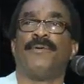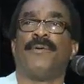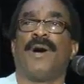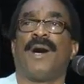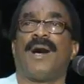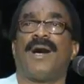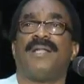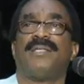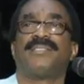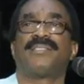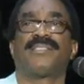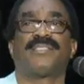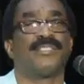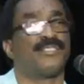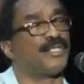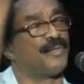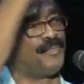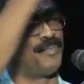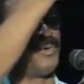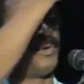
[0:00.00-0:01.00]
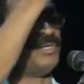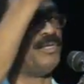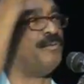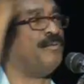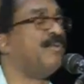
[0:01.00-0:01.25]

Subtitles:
walls to support the